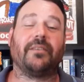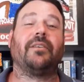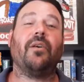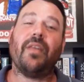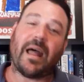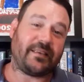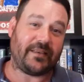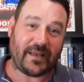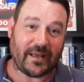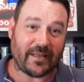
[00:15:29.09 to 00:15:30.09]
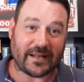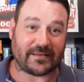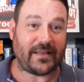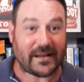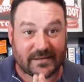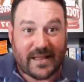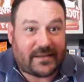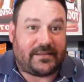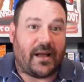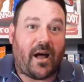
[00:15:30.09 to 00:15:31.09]
So that's it.
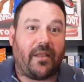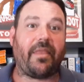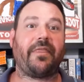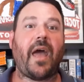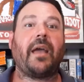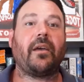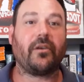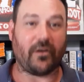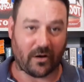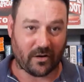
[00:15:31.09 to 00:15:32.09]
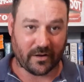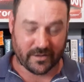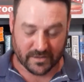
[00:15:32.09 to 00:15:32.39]
That's done. Thank God.